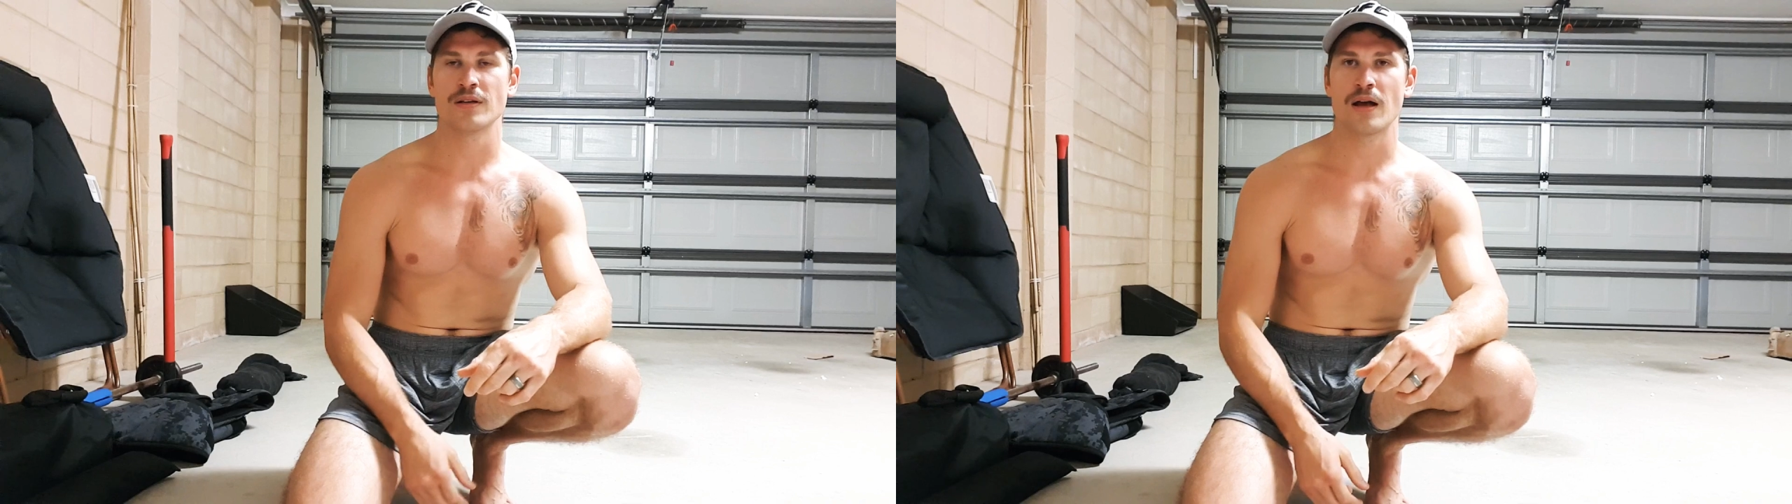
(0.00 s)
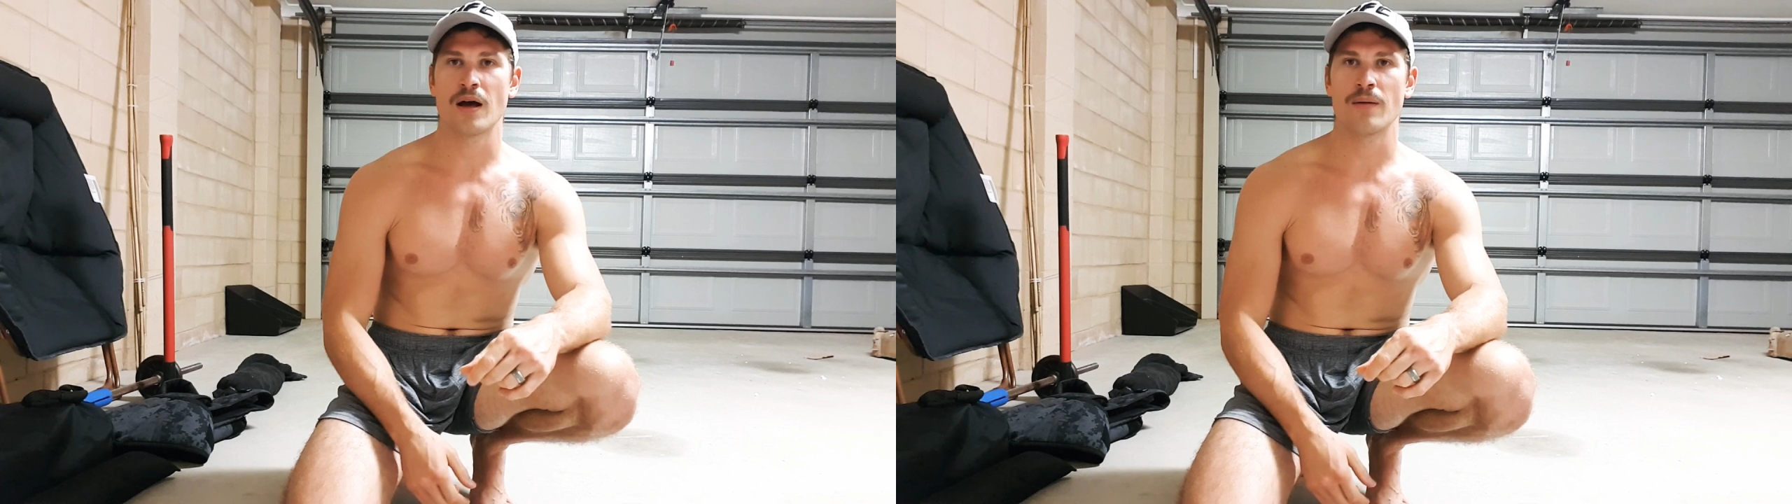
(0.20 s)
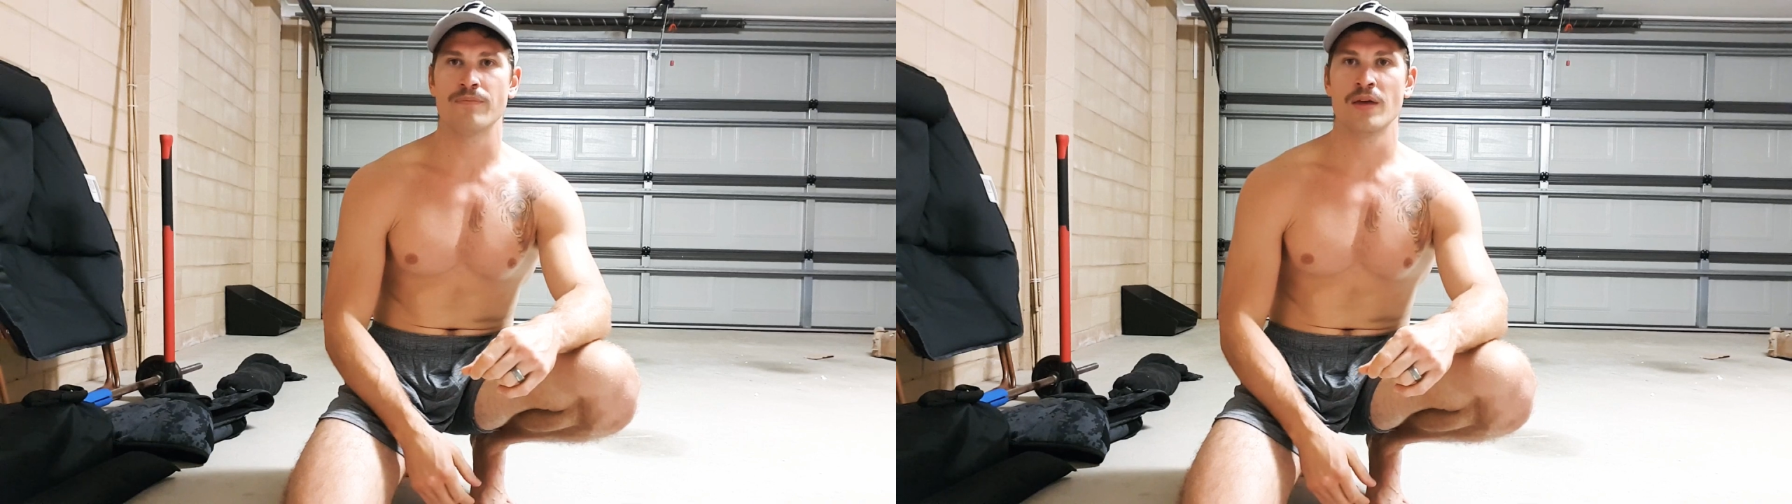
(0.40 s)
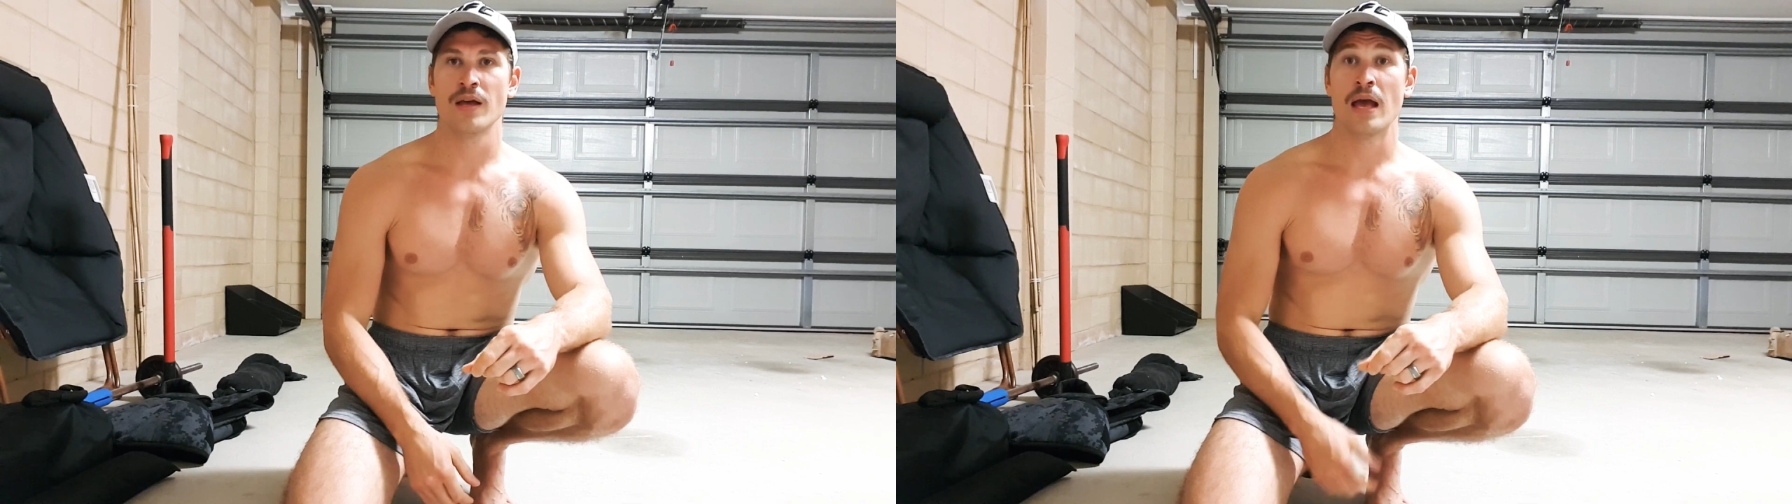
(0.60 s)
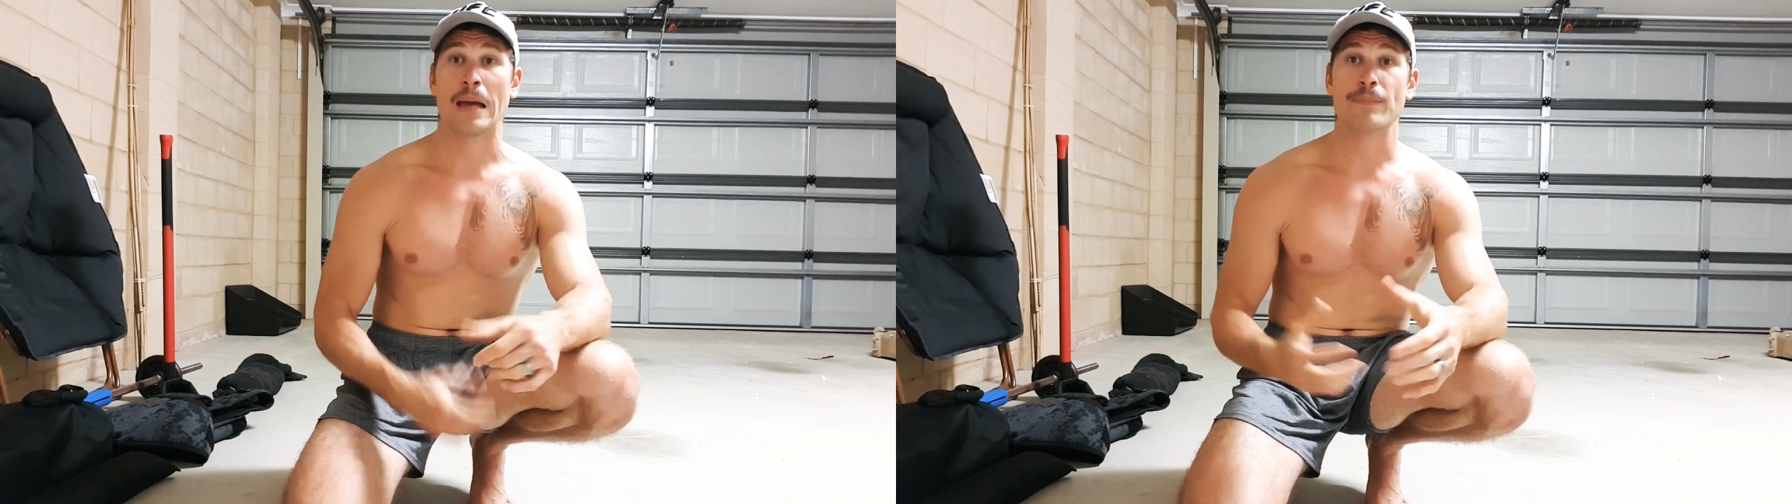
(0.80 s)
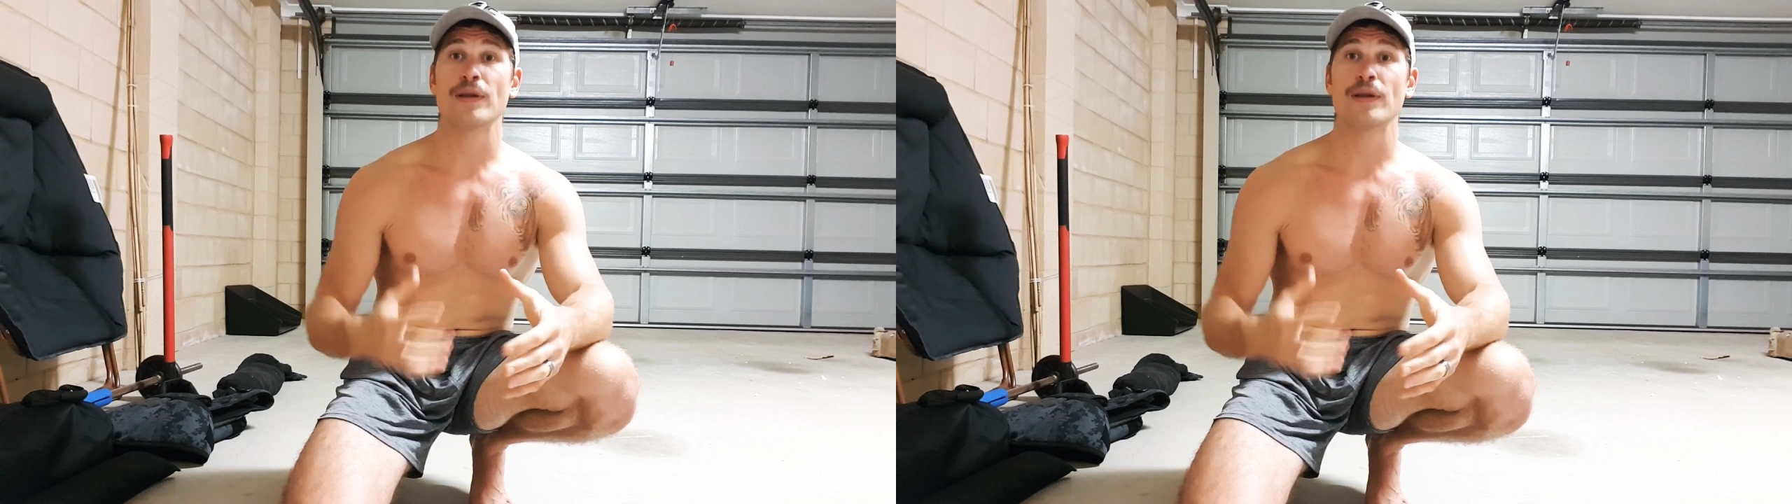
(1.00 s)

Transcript: And